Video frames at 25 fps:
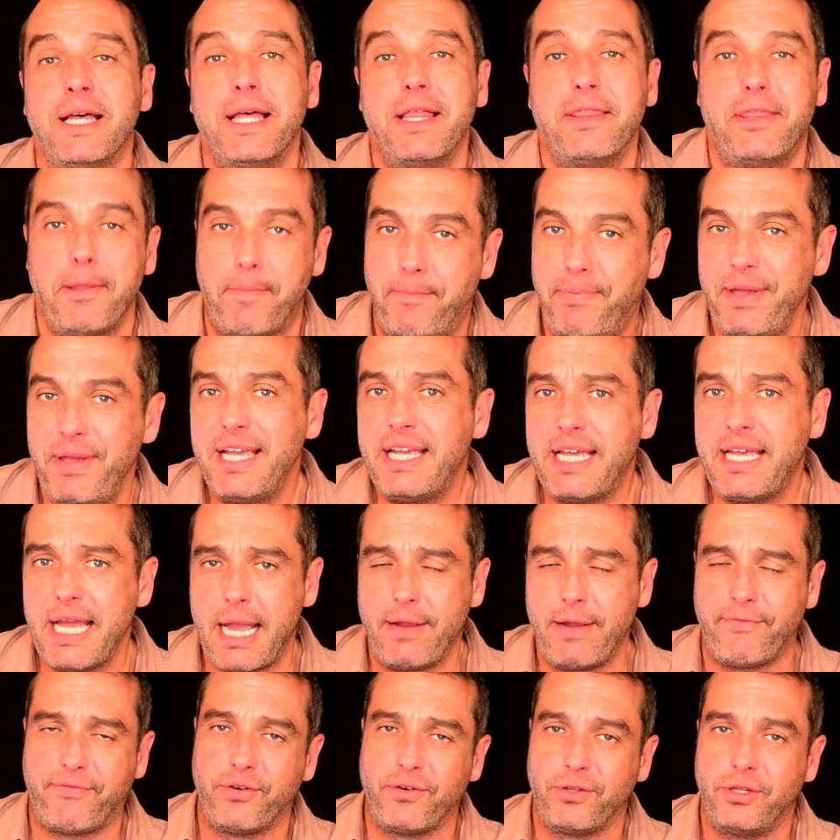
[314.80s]
The big
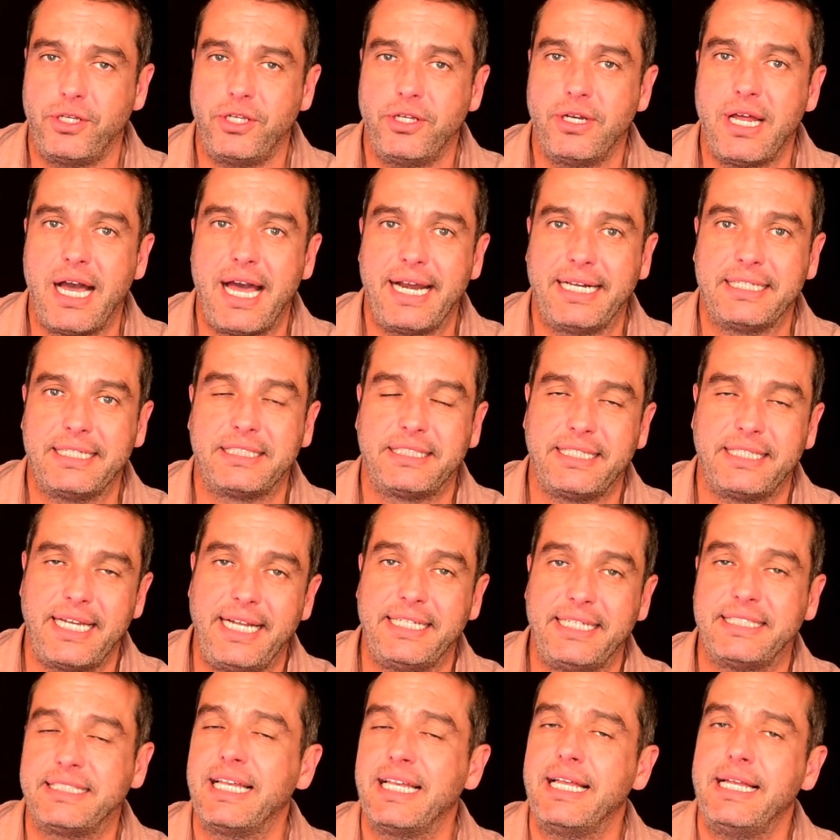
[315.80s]
game for the United
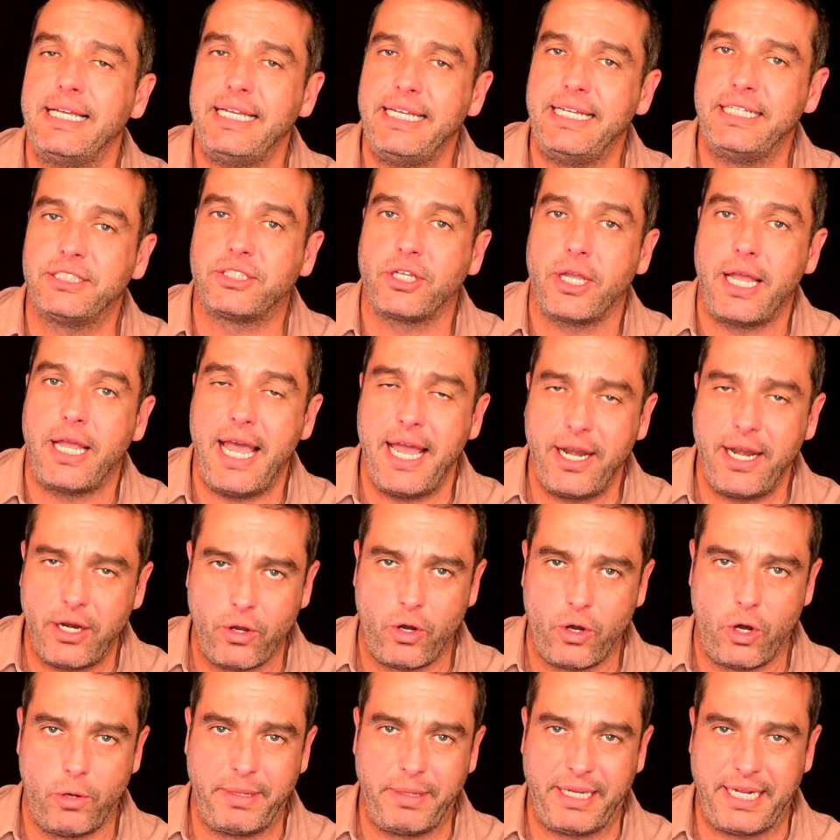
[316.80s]
States is at
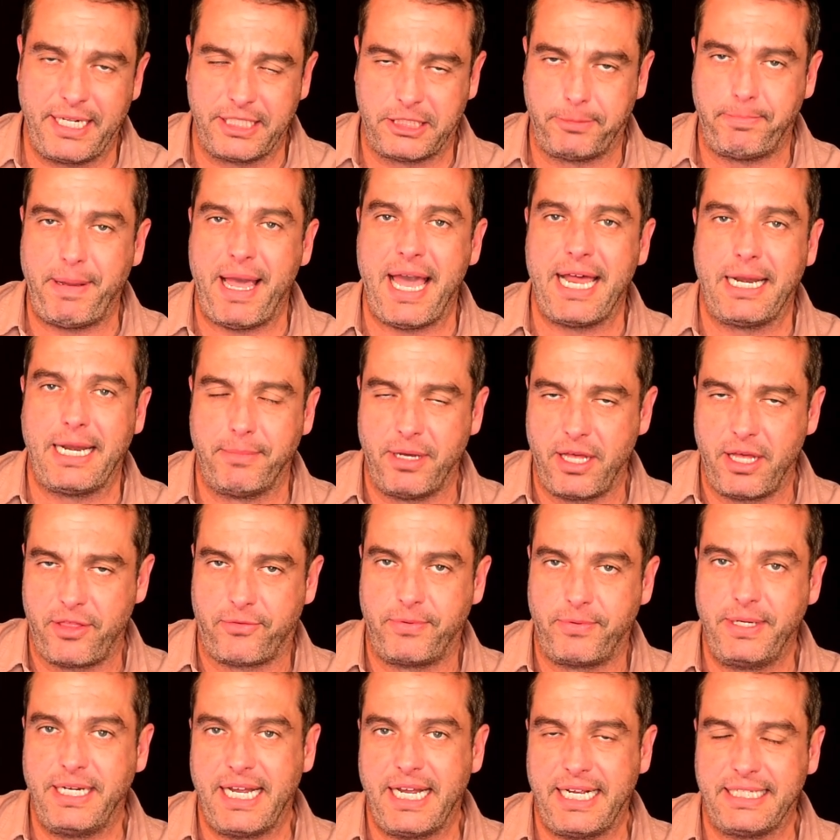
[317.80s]
home against Panama
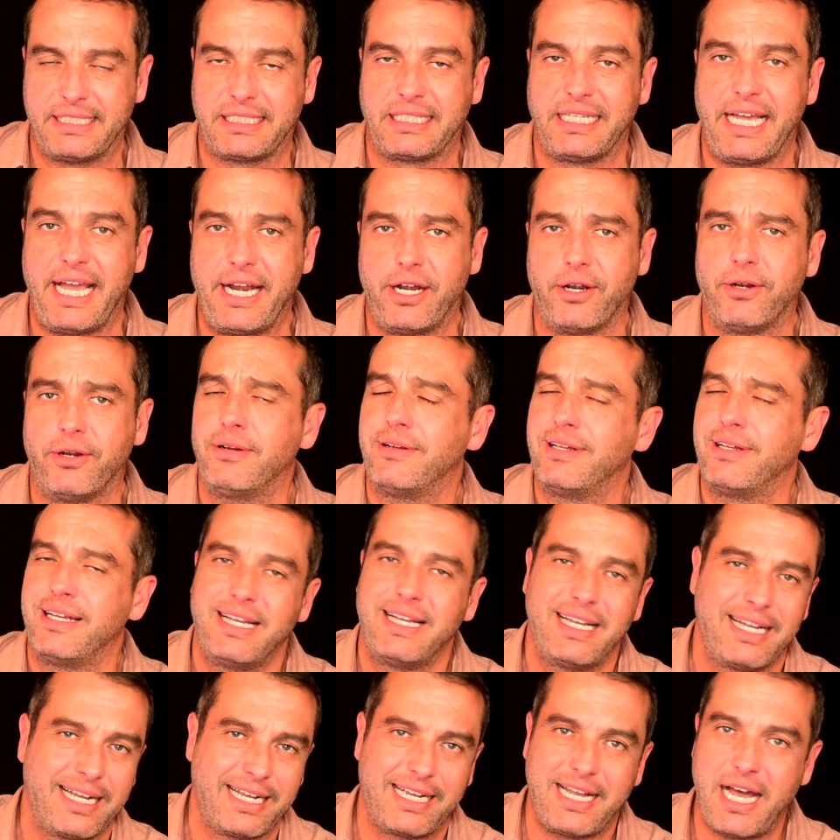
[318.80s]
three days later.
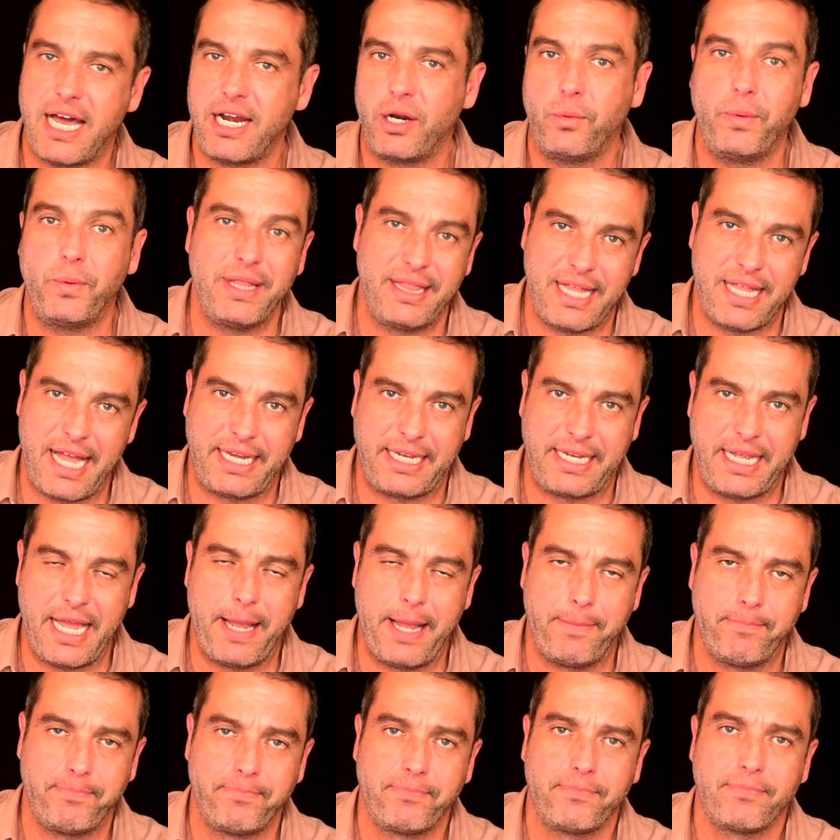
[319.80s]
Got to win that
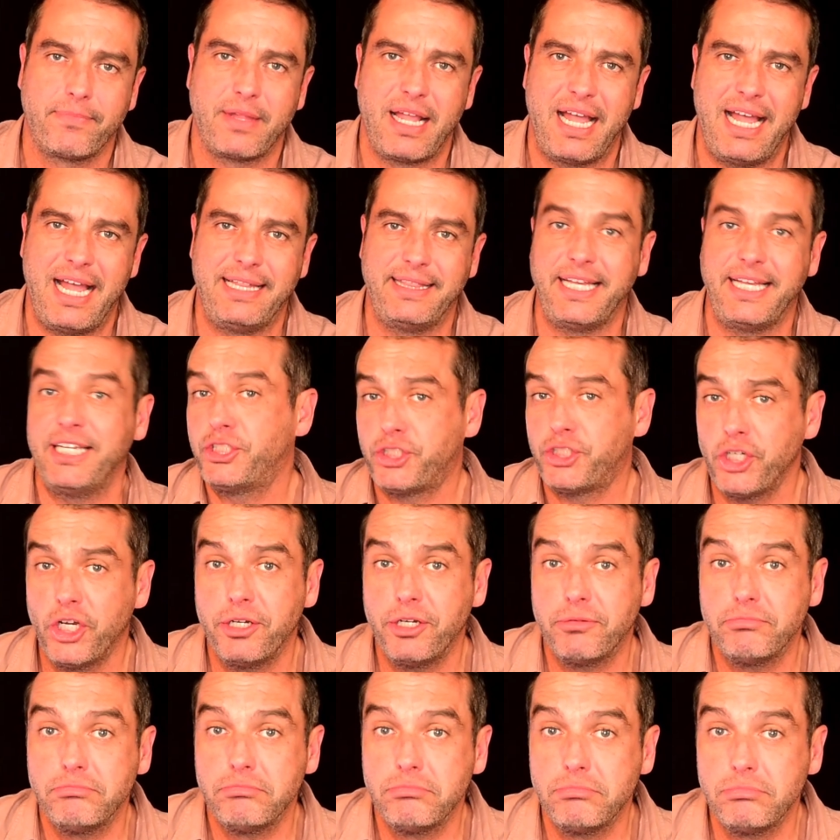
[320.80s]
game. And they should.
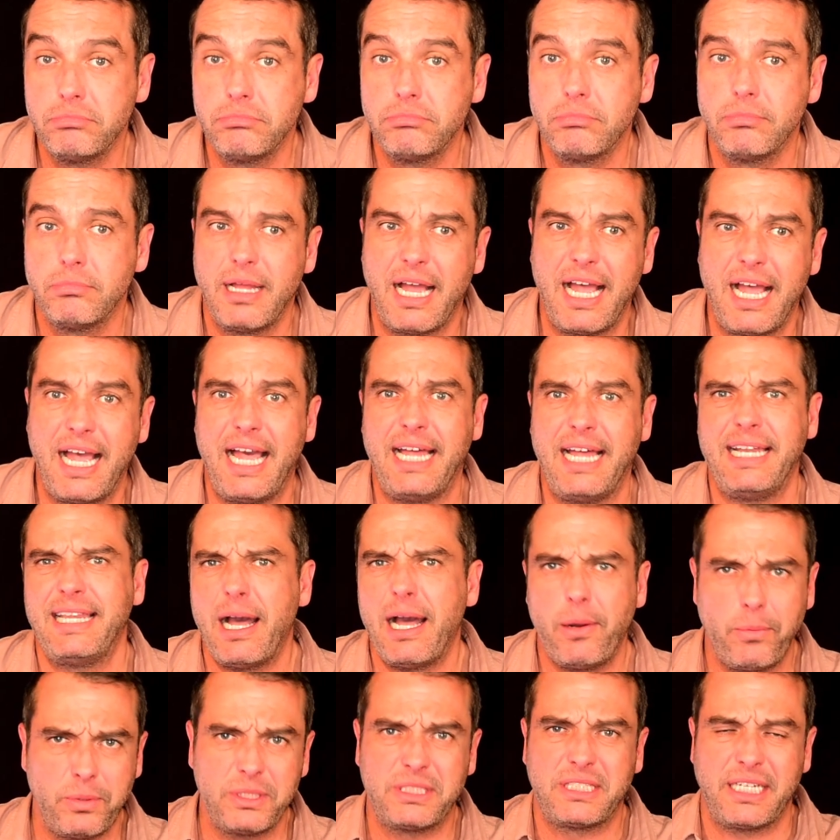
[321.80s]
And
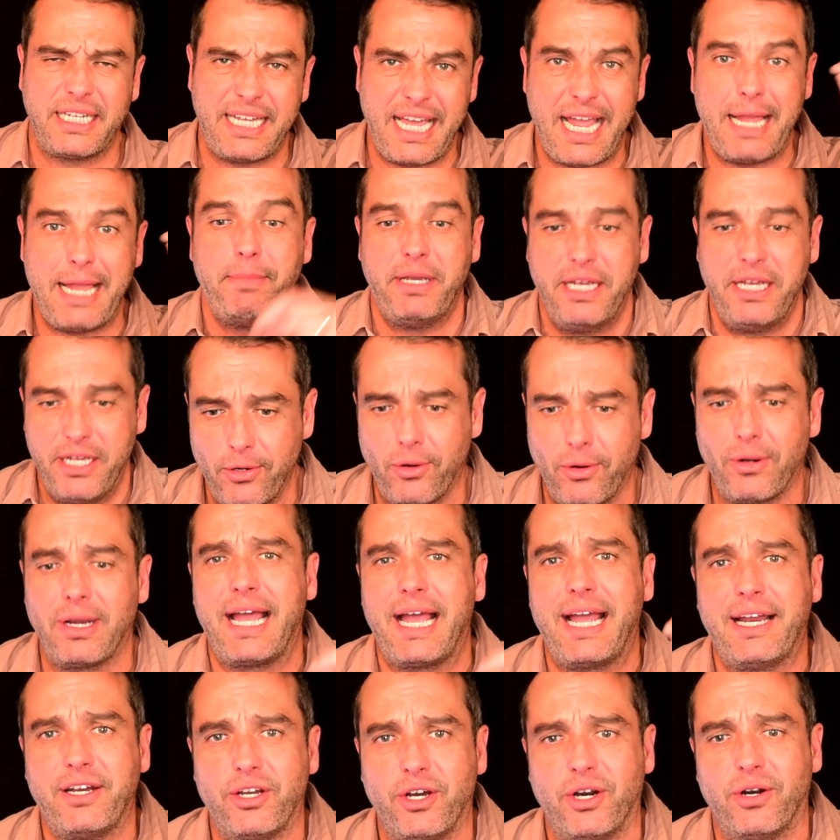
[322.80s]
that was a game in
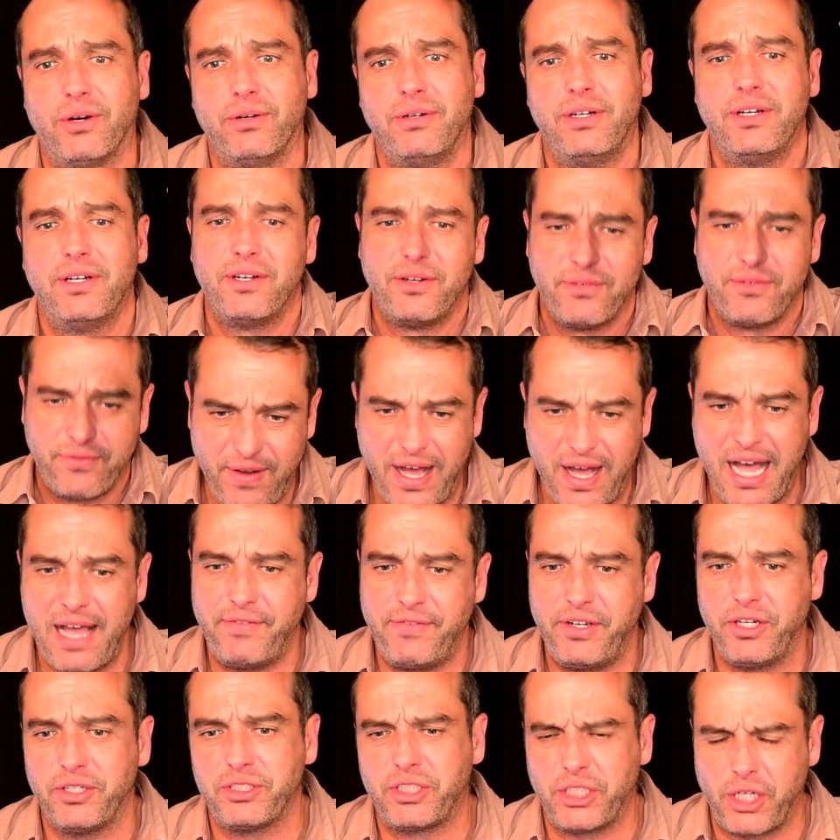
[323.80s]
Orlando five
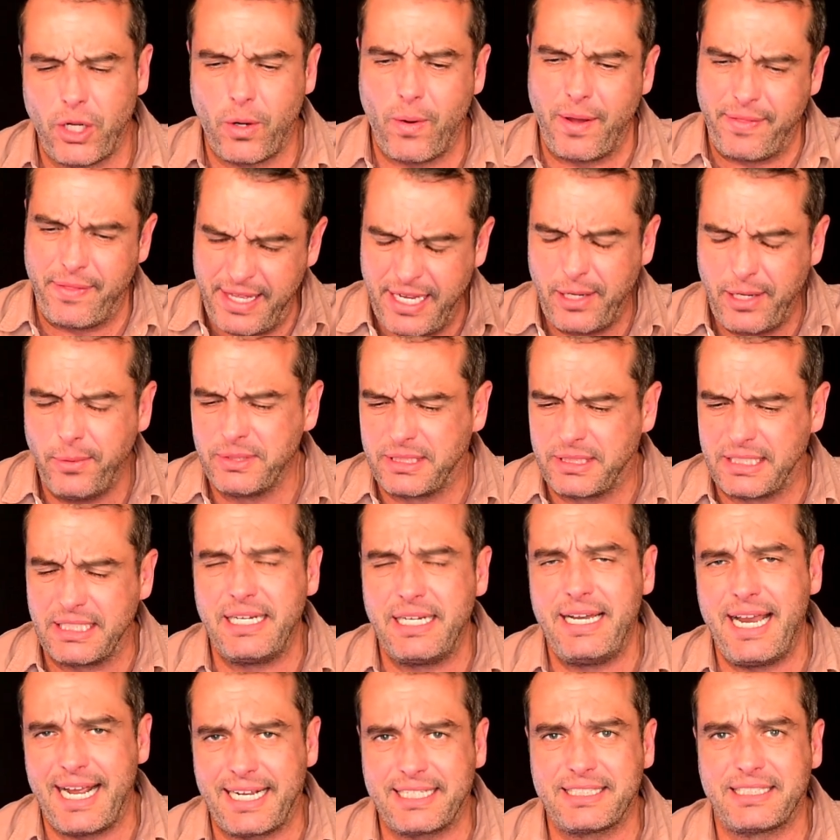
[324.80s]
years ago. I think it was the
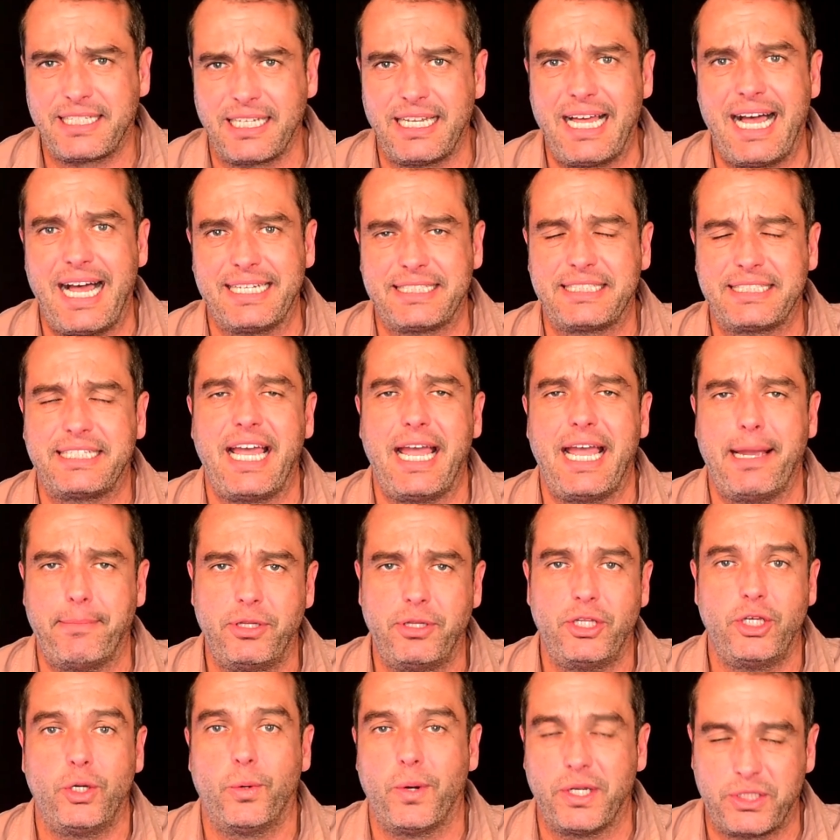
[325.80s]
next to last game, and
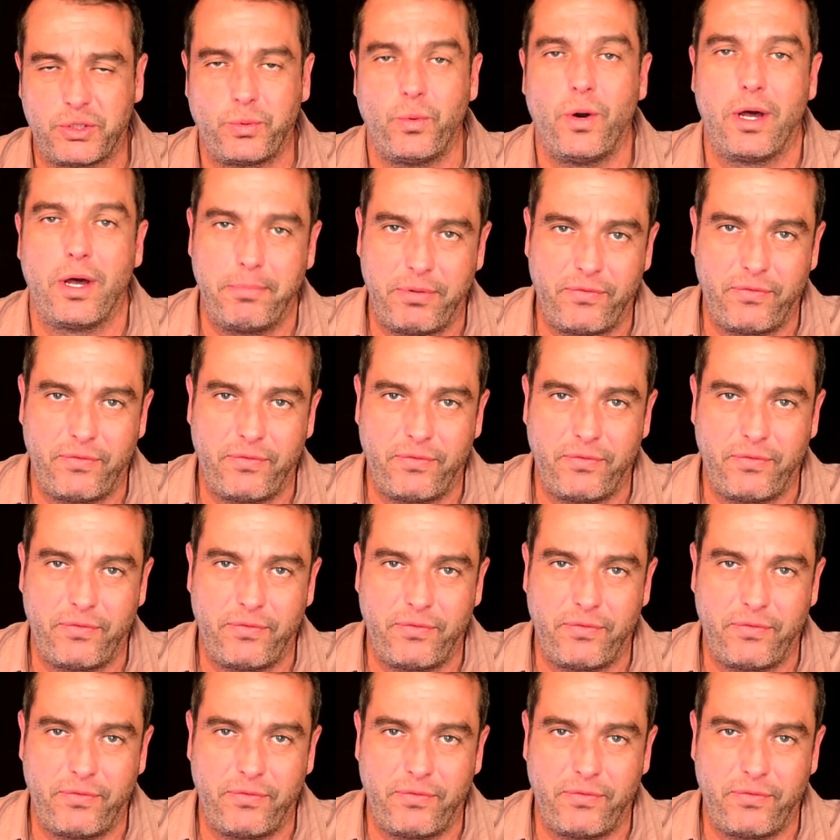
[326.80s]
the U.S. won